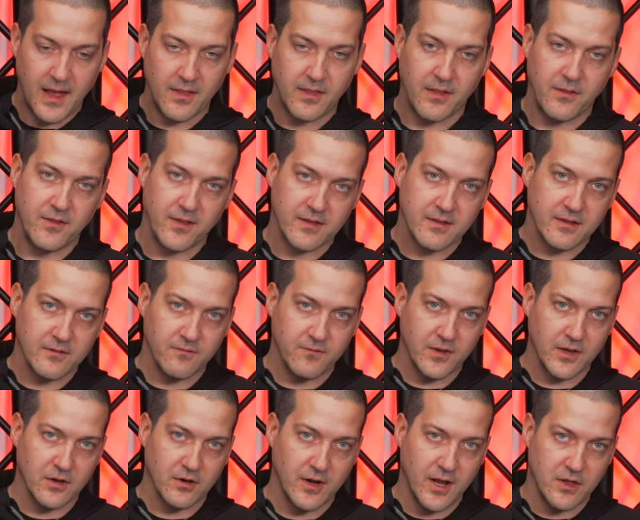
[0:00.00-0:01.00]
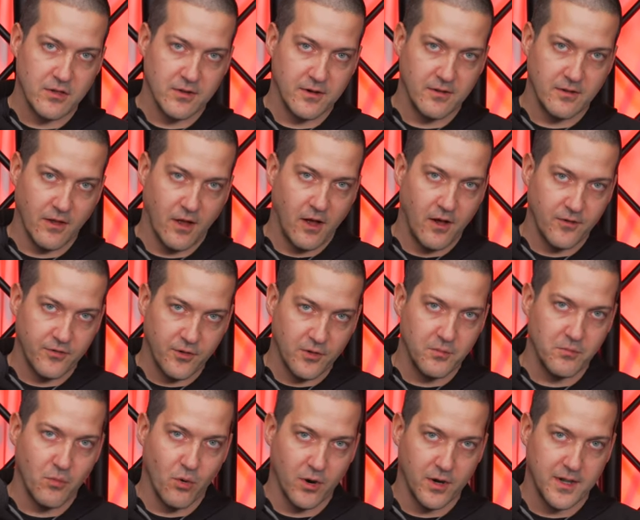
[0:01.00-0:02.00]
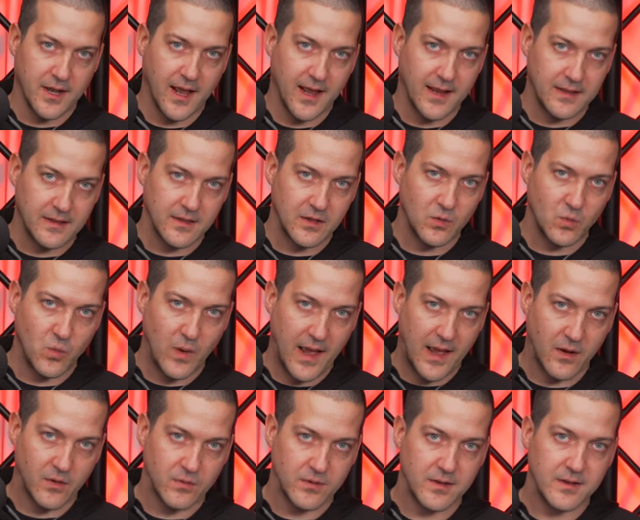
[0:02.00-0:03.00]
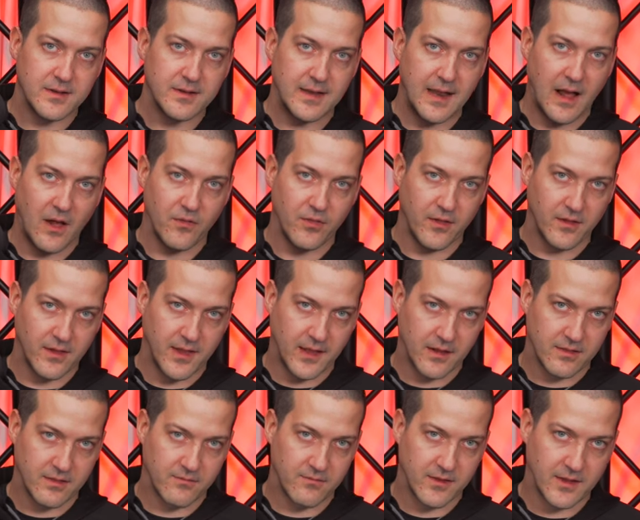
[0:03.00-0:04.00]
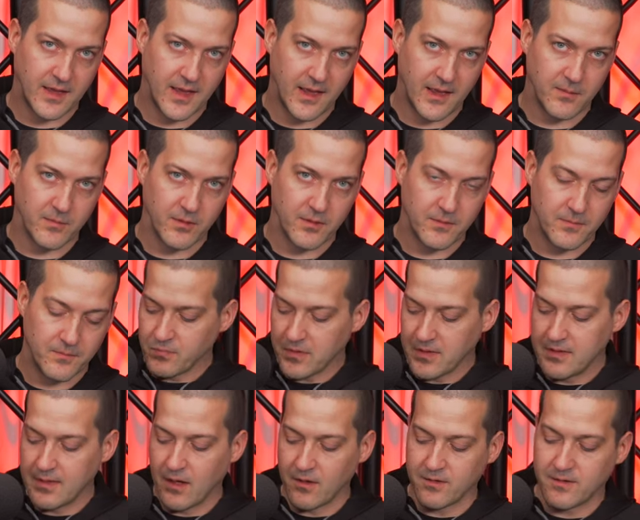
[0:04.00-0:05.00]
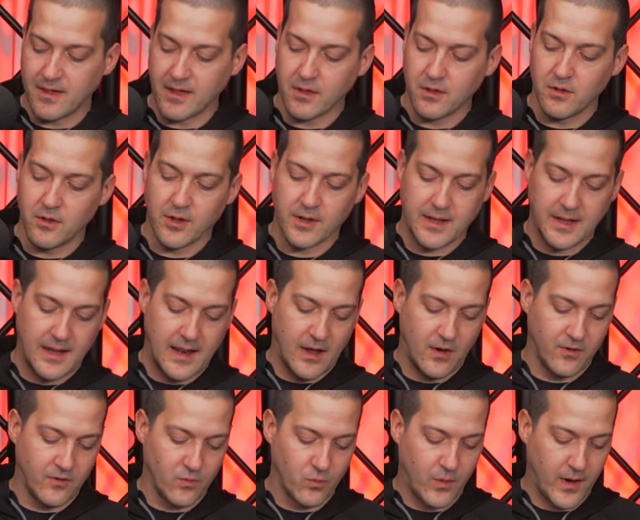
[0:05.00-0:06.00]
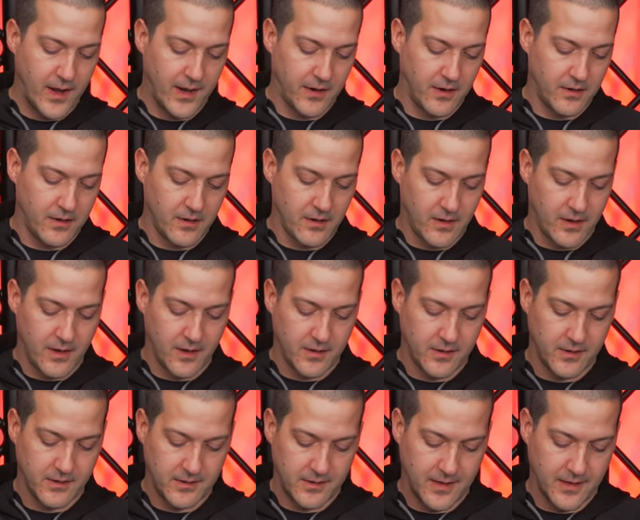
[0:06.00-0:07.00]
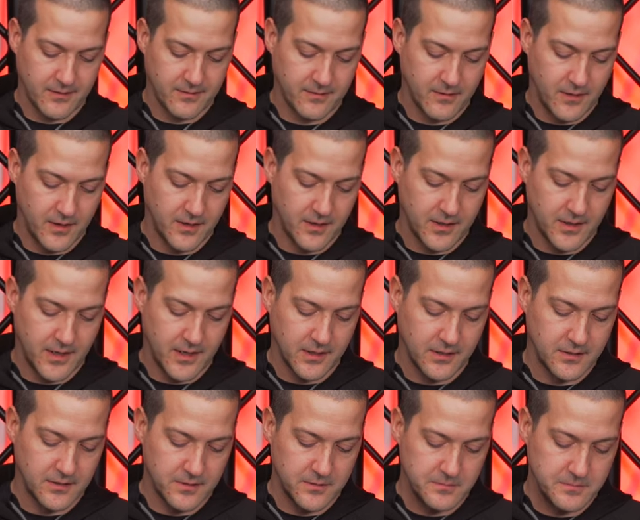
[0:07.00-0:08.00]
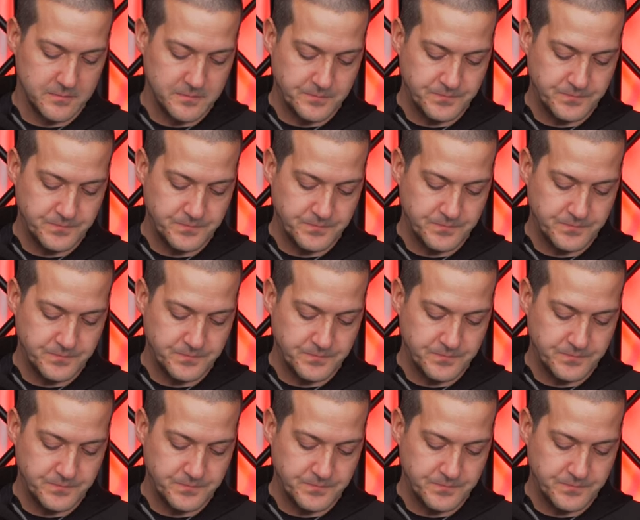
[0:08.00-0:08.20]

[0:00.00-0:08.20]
And then this configuration is also more tightly wound down the length of the cable. Now let's take a look at how it's wired on an XLR connector.